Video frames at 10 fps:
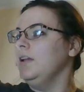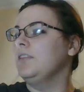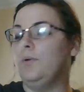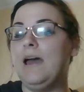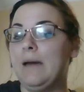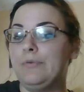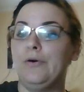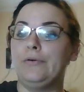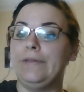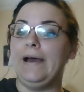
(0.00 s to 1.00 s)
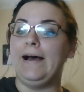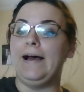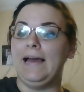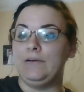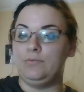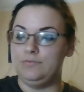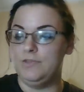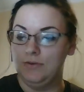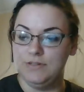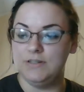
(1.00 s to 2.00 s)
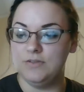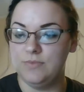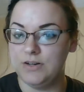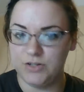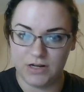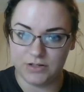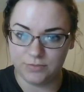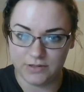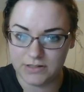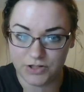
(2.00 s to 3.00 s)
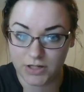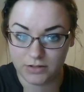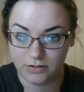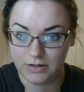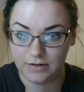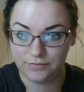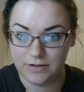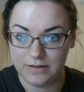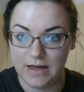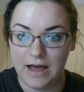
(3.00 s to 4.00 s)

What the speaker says: The way I broke that, I used it too much and I just wasn't gentle enough with it.